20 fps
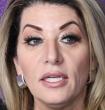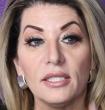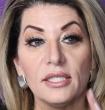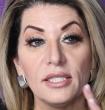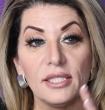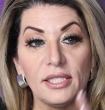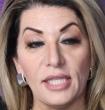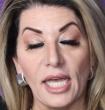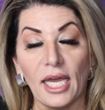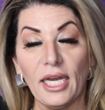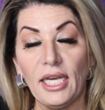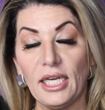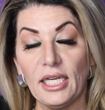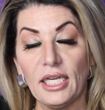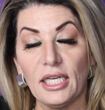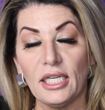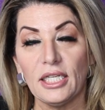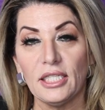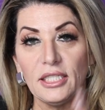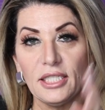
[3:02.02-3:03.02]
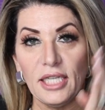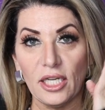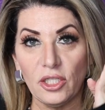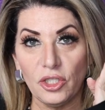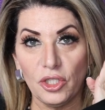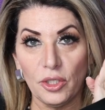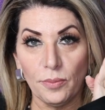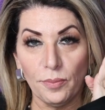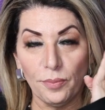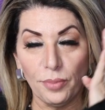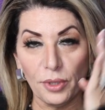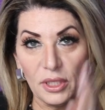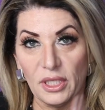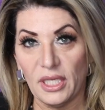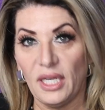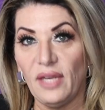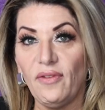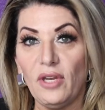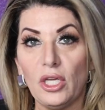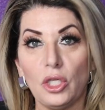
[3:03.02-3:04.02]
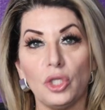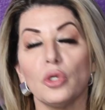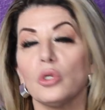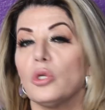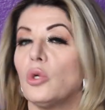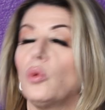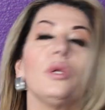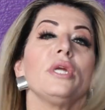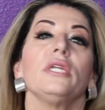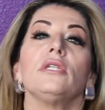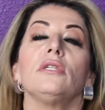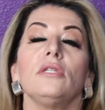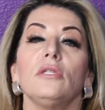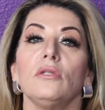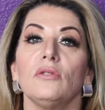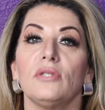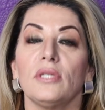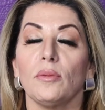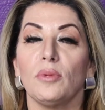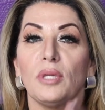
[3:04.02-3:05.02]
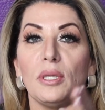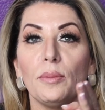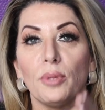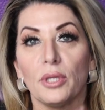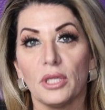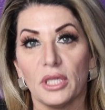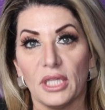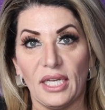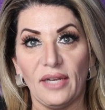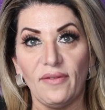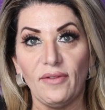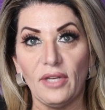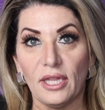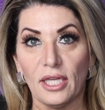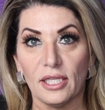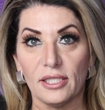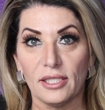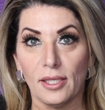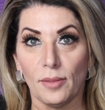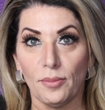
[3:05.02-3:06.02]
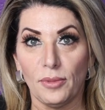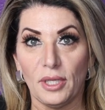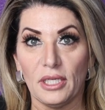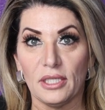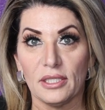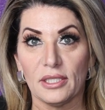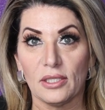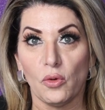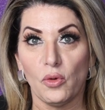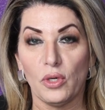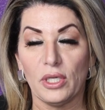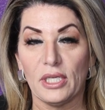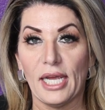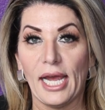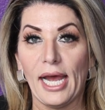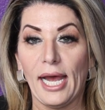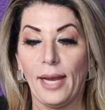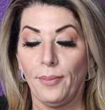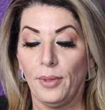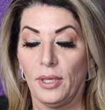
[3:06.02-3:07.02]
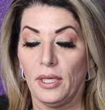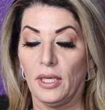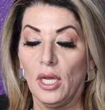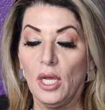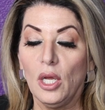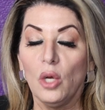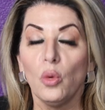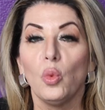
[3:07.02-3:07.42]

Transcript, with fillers: setting an intention, believing you're going to do something, believing that something is going to happen.